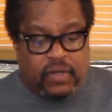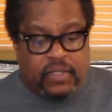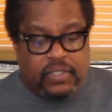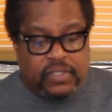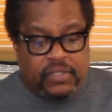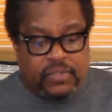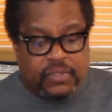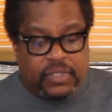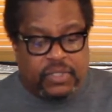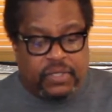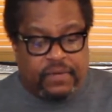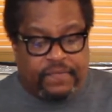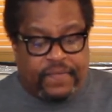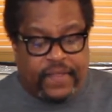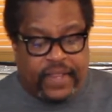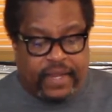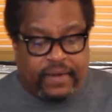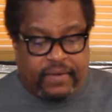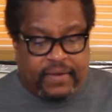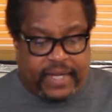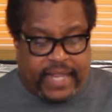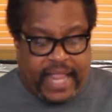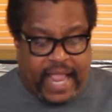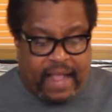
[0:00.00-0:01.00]
use your
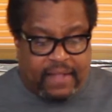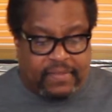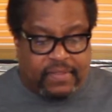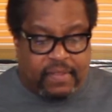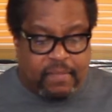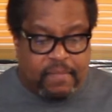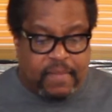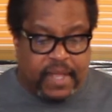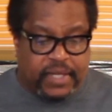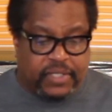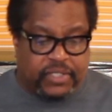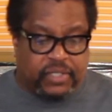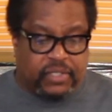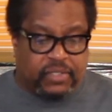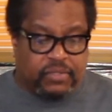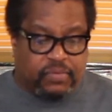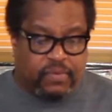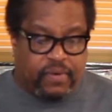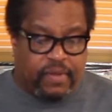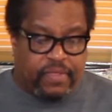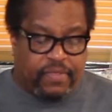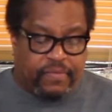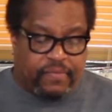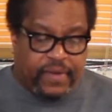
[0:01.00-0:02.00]
finger and count the measures.
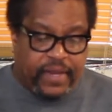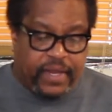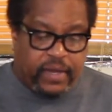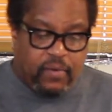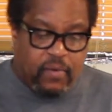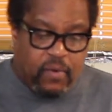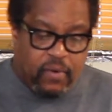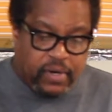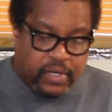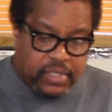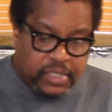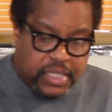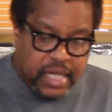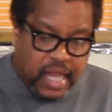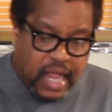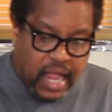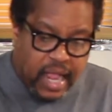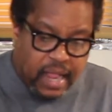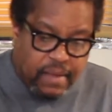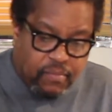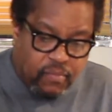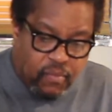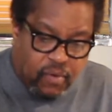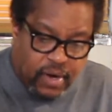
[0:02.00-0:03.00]
We're in 3/4
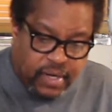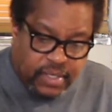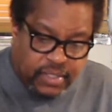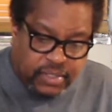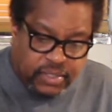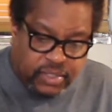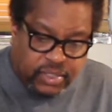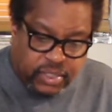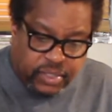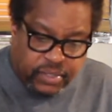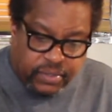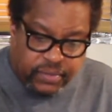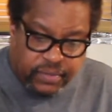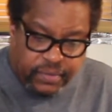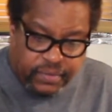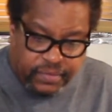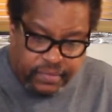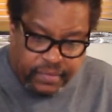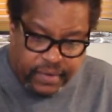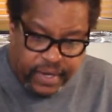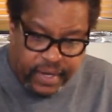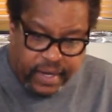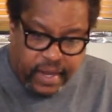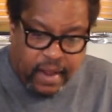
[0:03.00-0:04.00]
time. 1, 2,
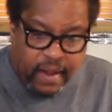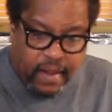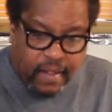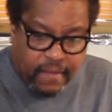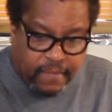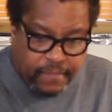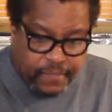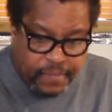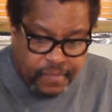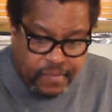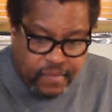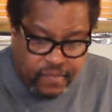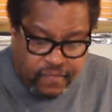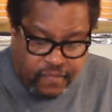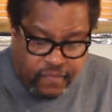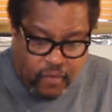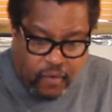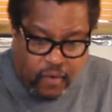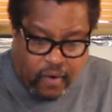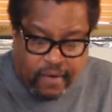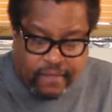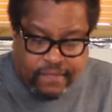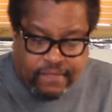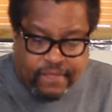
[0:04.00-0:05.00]
3,
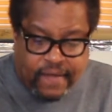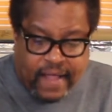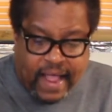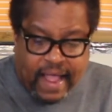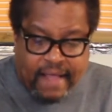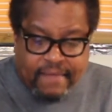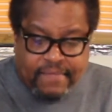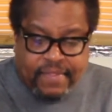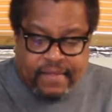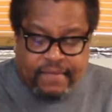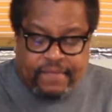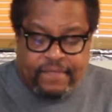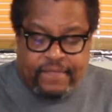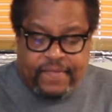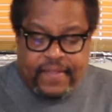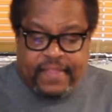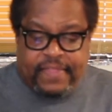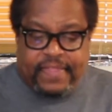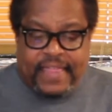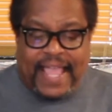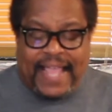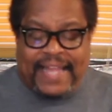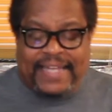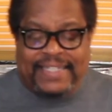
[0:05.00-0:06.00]
4, 5. The
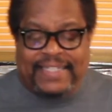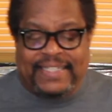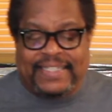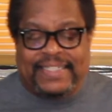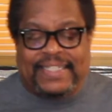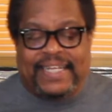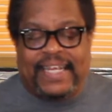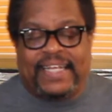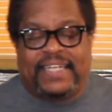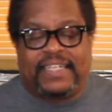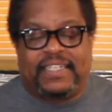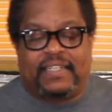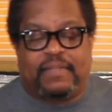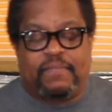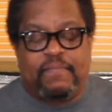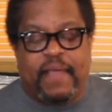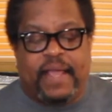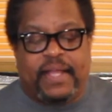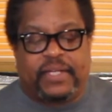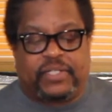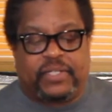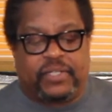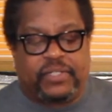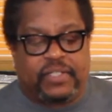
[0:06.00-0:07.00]
5th and 6th
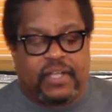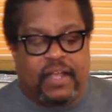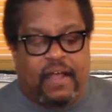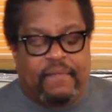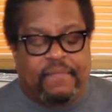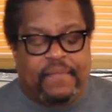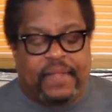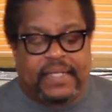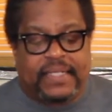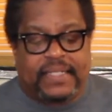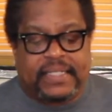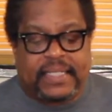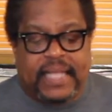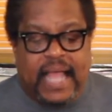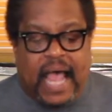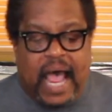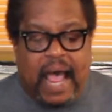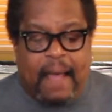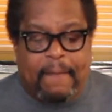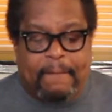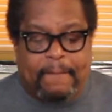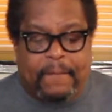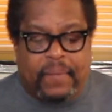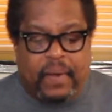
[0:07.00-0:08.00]
measures of the
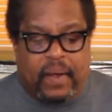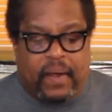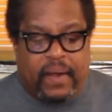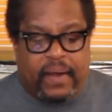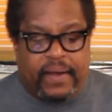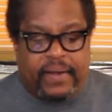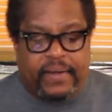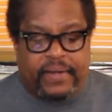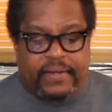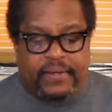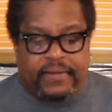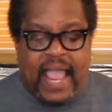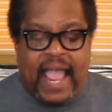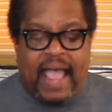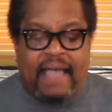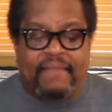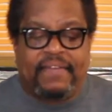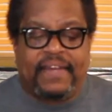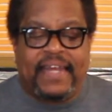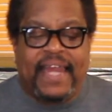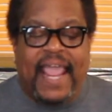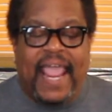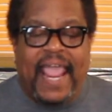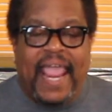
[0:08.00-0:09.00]
top part have
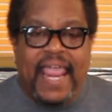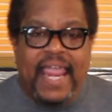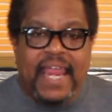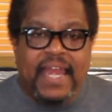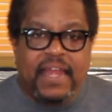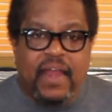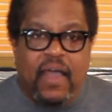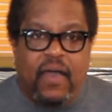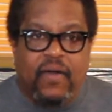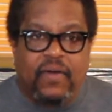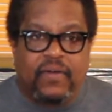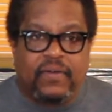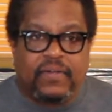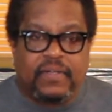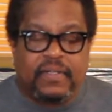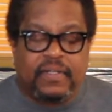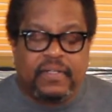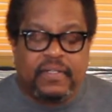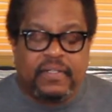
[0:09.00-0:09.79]
an A note